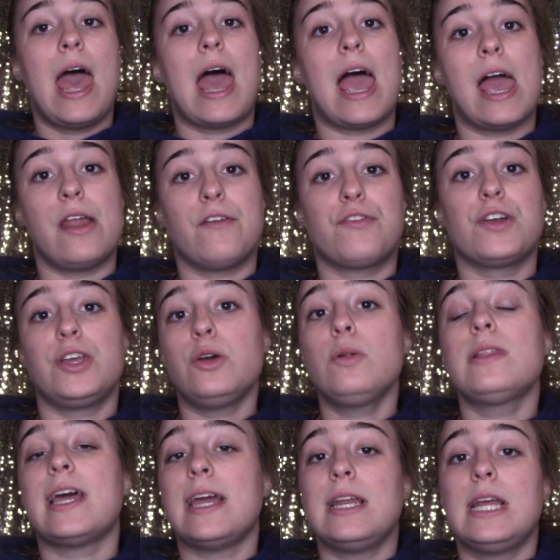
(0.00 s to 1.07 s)
And for you
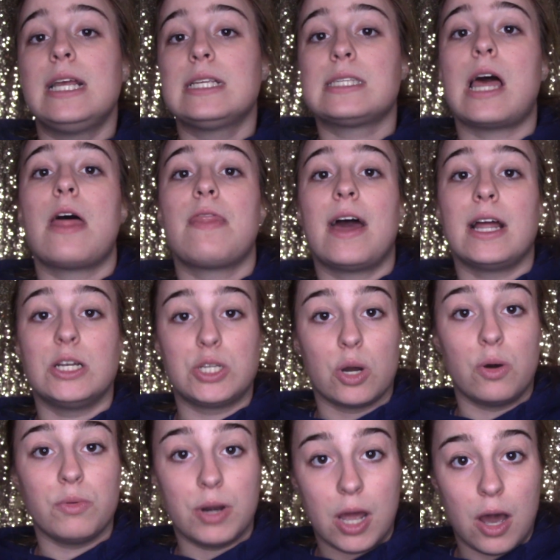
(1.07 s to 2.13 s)
ladies that
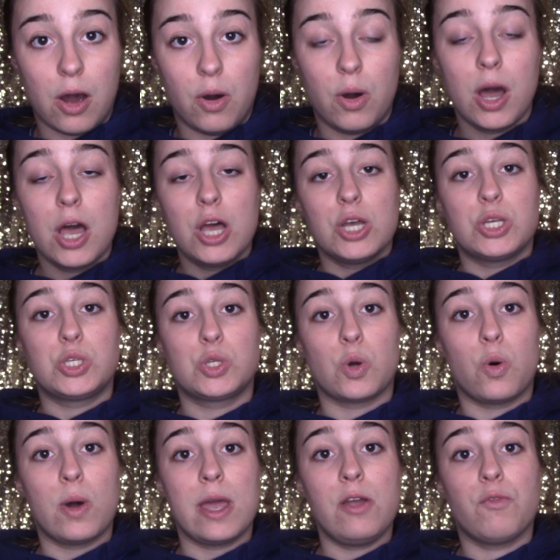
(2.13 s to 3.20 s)
don't know,
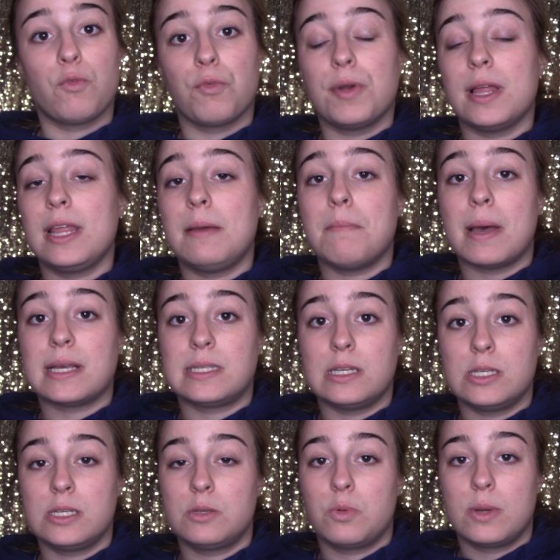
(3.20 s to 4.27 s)
soy really
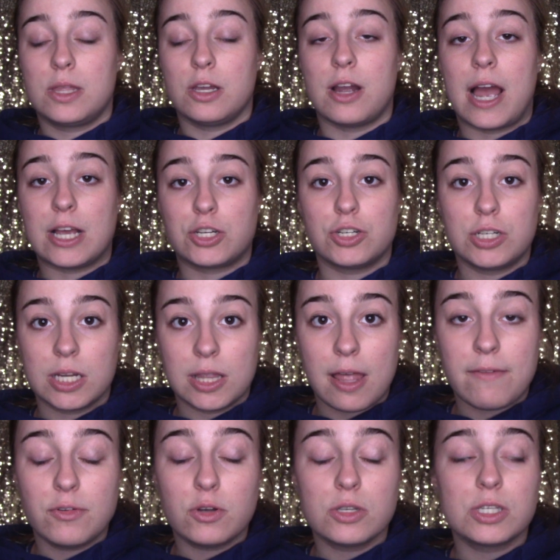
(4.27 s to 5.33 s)
messes with your estrogen
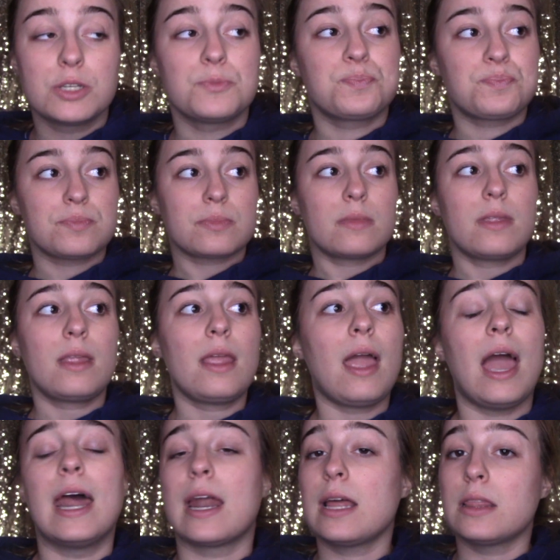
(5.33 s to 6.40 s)
levels.
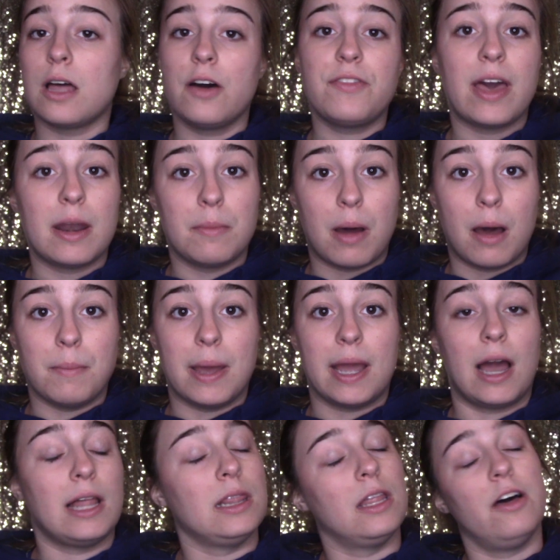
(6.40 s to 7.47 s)
And I love edamame.
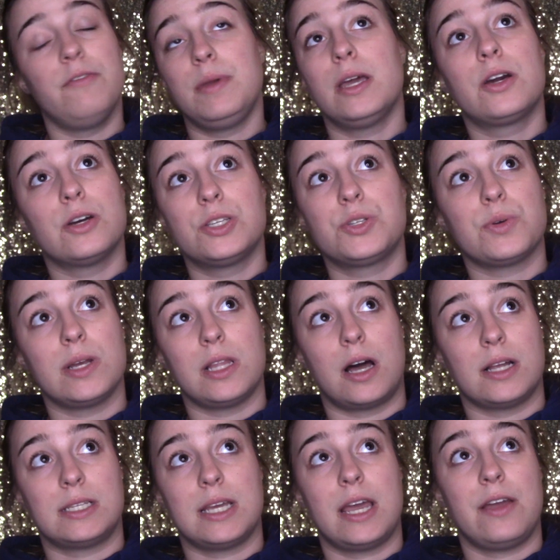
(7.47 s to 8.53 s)
I love me a good soy
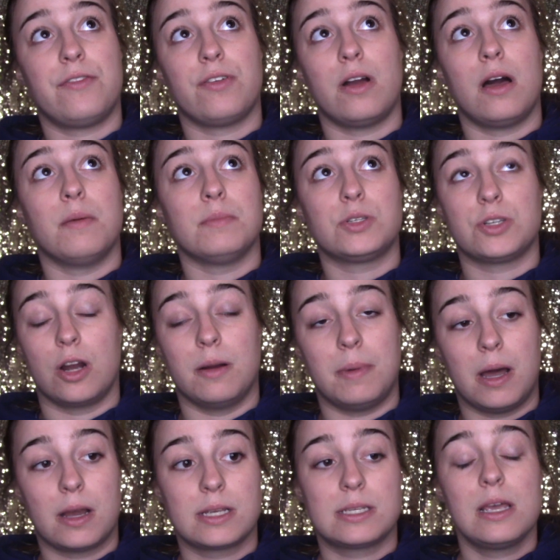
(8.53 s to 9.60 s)
latte from
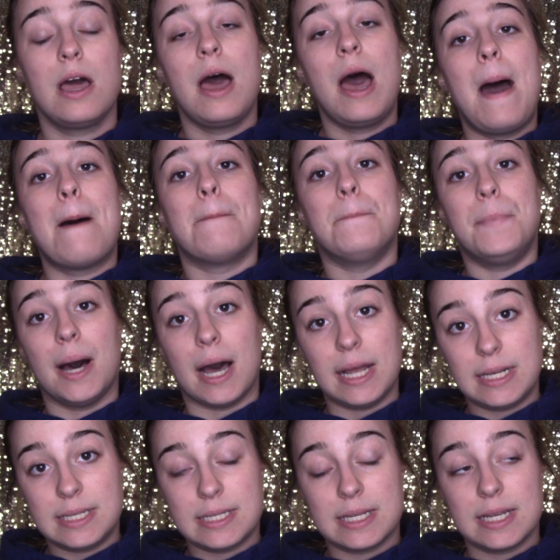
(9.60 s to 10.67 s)
Starbucks.
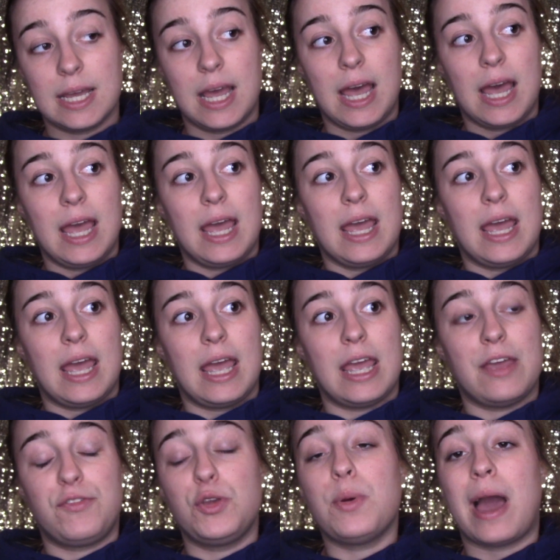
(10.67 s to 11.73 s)
But
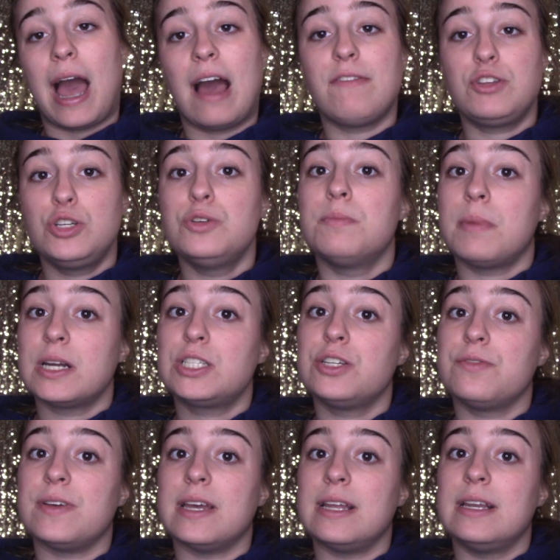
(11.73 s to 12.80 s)
if you have too much
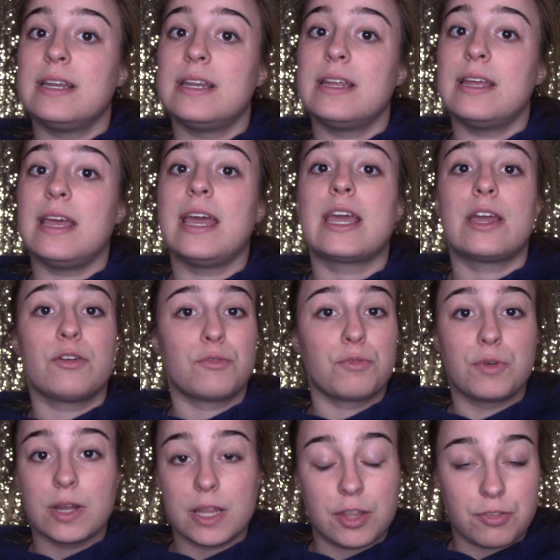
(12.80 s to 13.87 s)
of it, it can
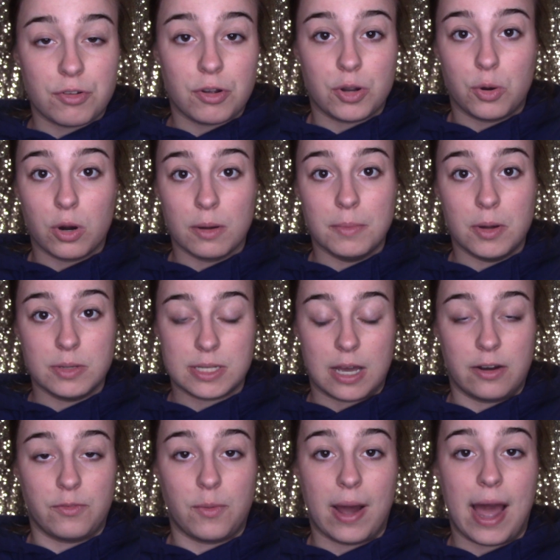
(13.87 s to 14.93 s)
really throw your hormones
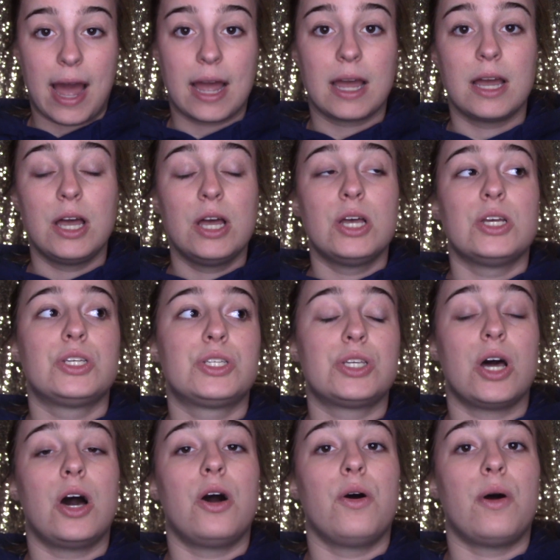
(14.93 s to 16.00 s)
out of whack.
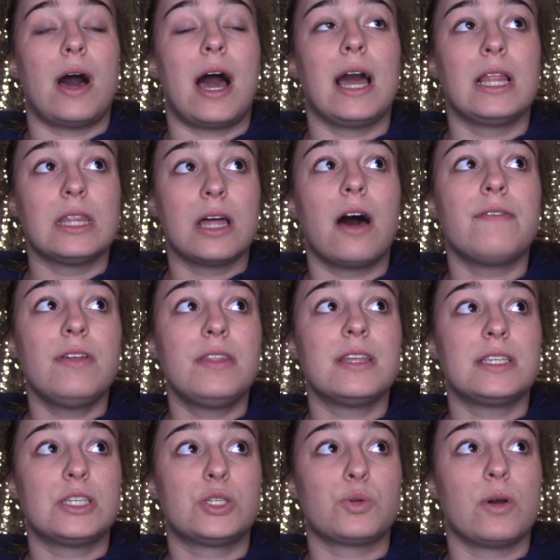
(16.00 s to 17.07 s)
So I love that
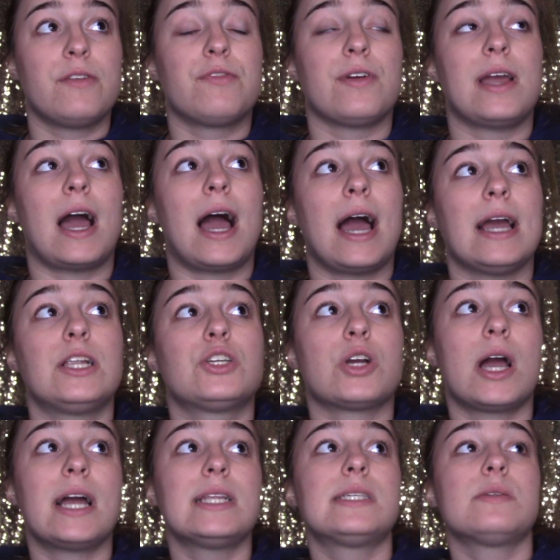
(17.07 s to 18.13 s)
this is soy-free. I
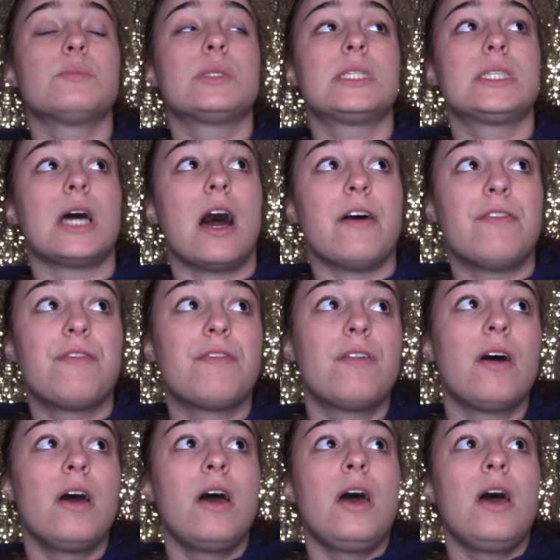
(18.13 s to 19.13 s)
tried some stuff